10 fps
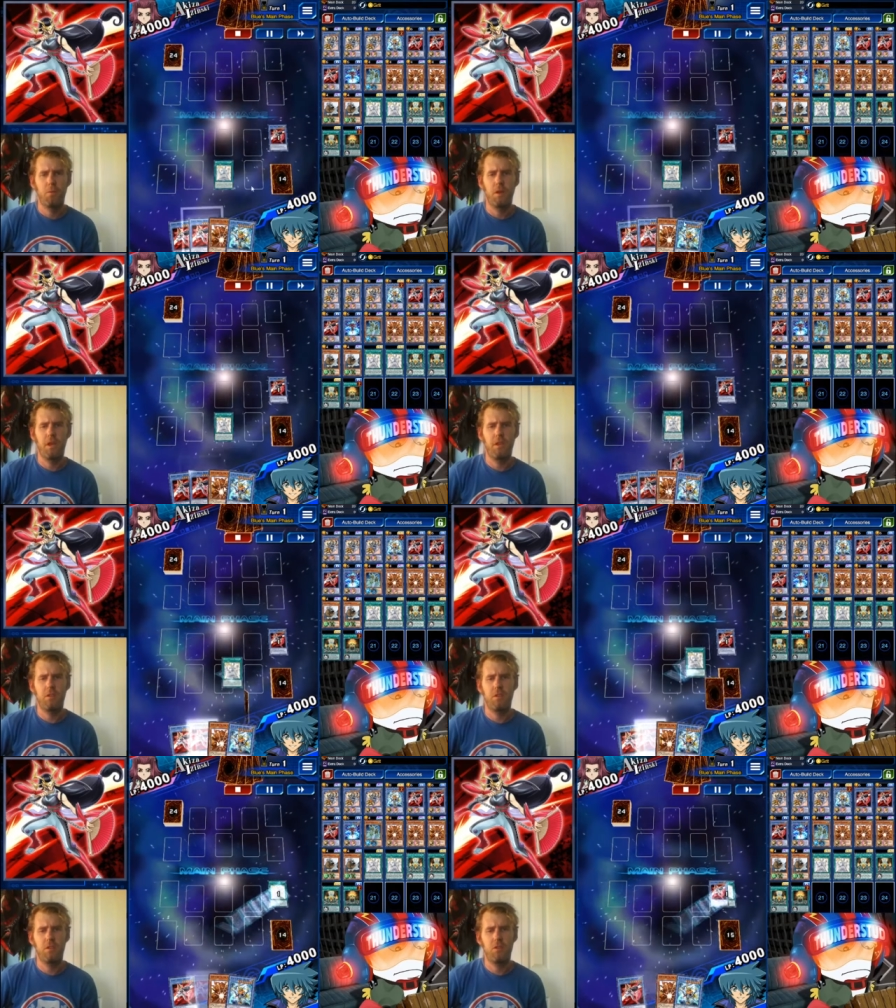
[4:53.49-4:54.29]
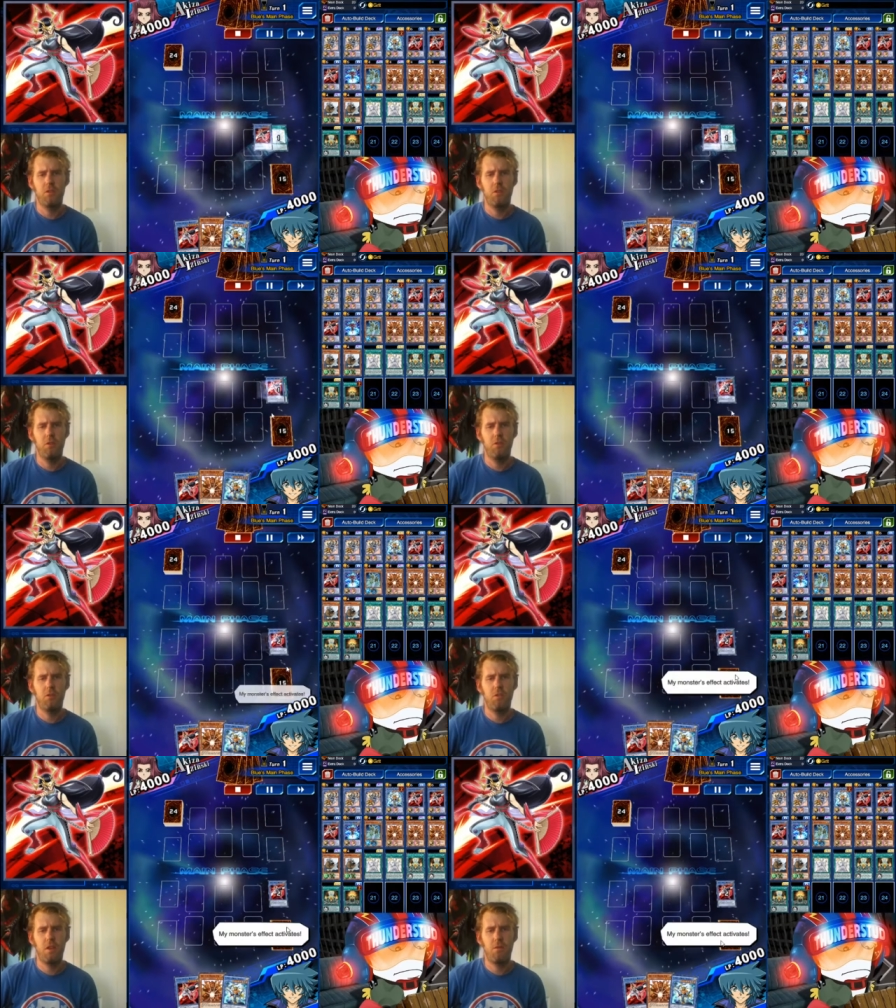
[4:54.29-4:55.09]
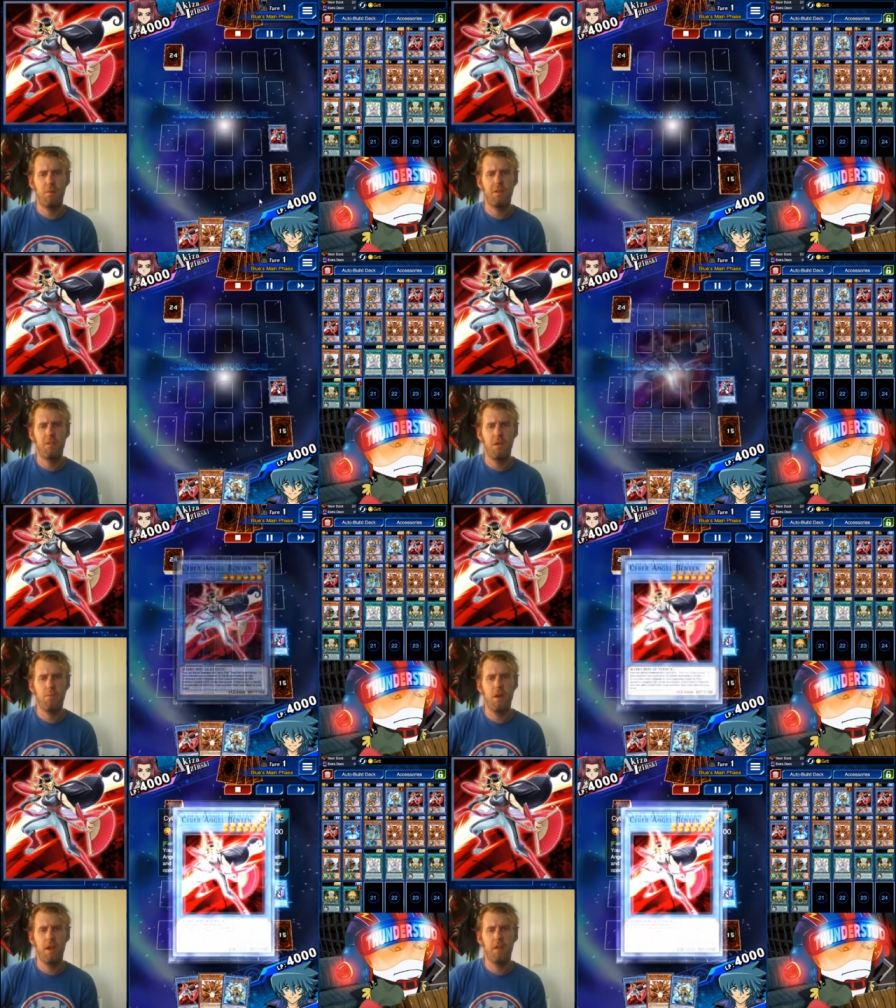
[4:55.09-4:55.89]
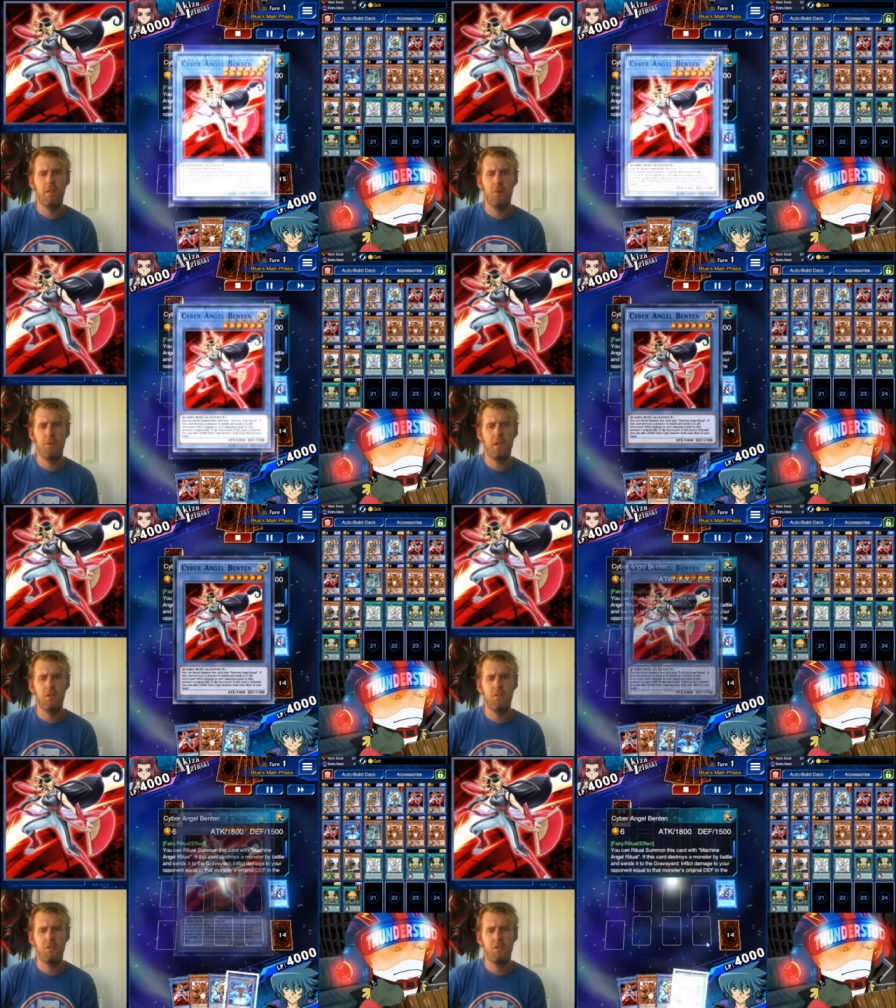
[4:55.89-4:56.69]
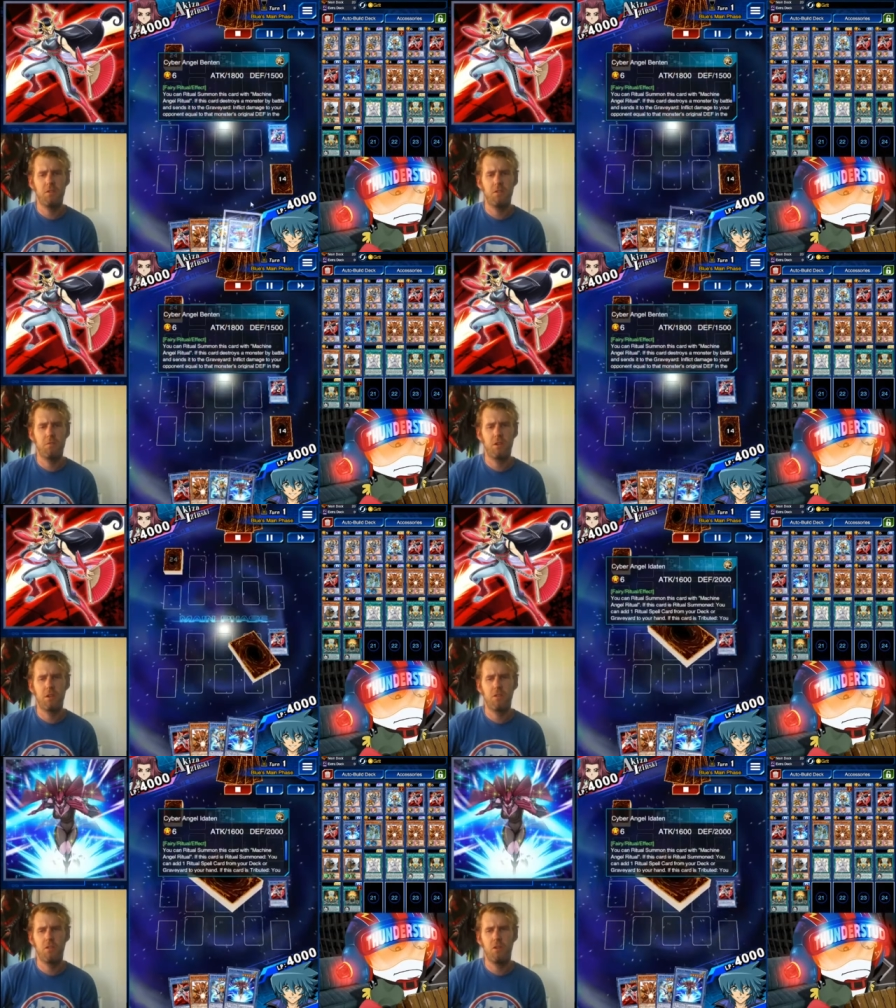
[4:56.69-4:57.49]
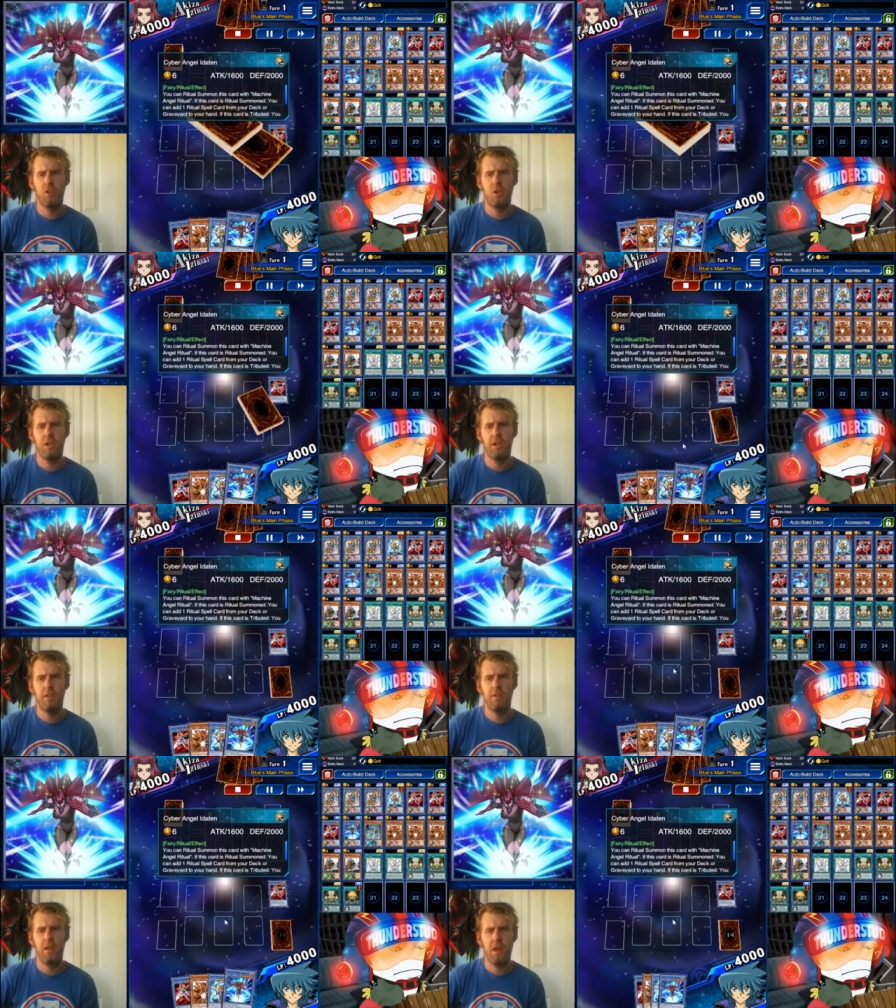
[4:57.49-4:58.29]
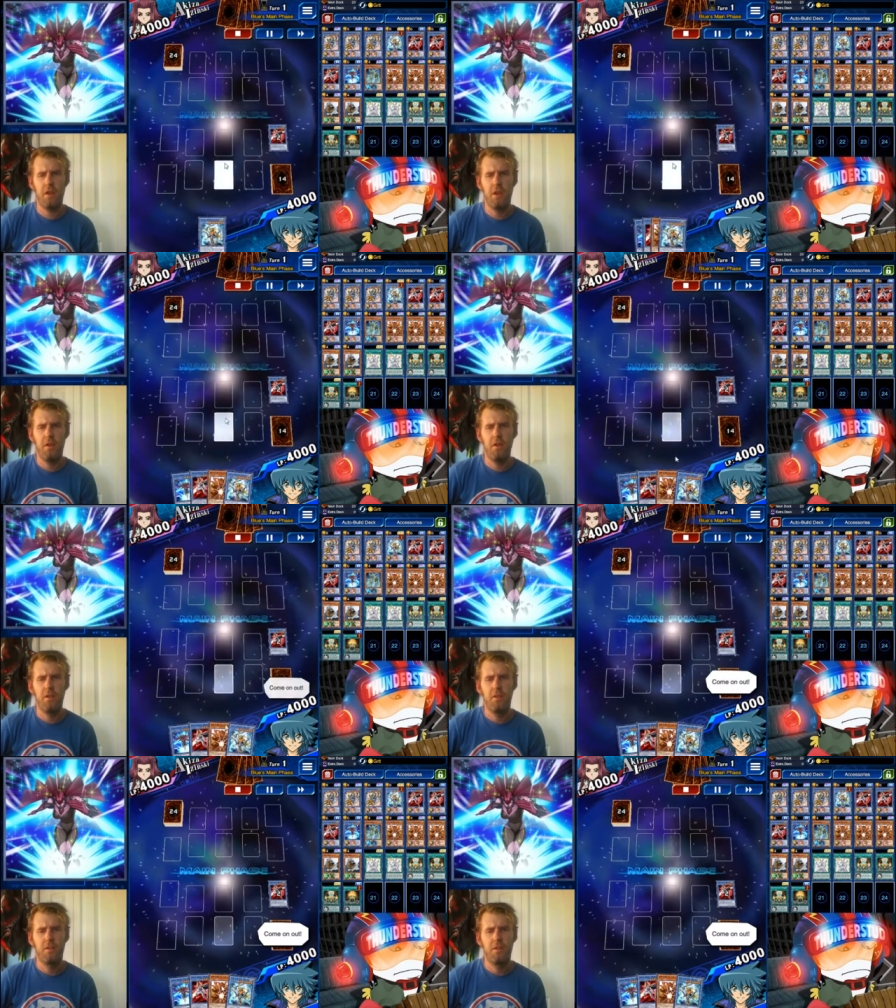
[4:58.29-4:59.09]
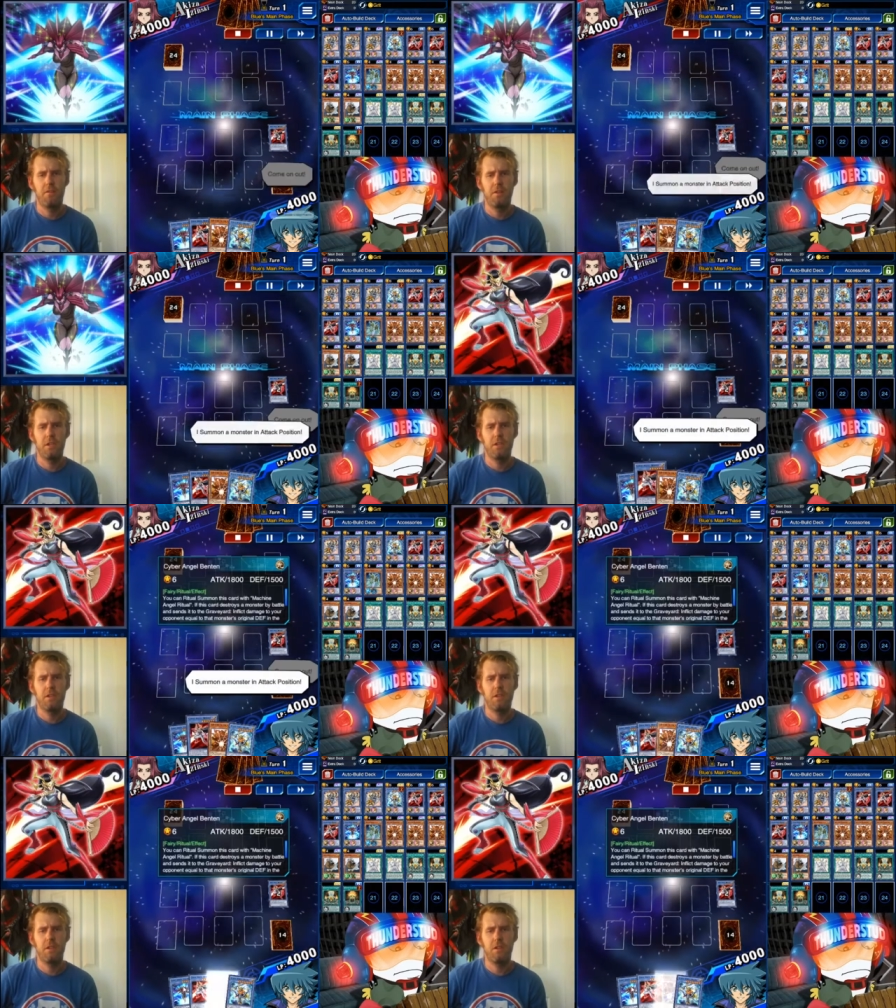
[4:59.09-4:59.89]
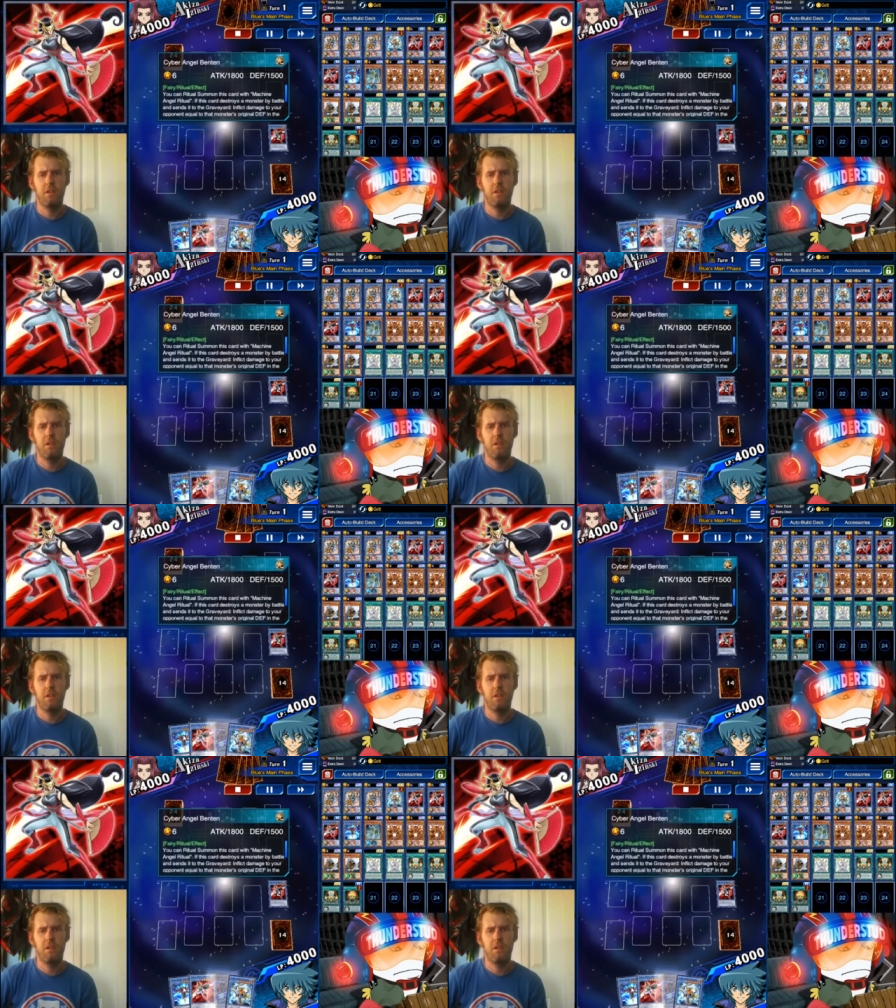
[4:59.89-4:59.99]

We get to 2, send a Benten back. Now we get a search. We're going to search our Idaten. Very good.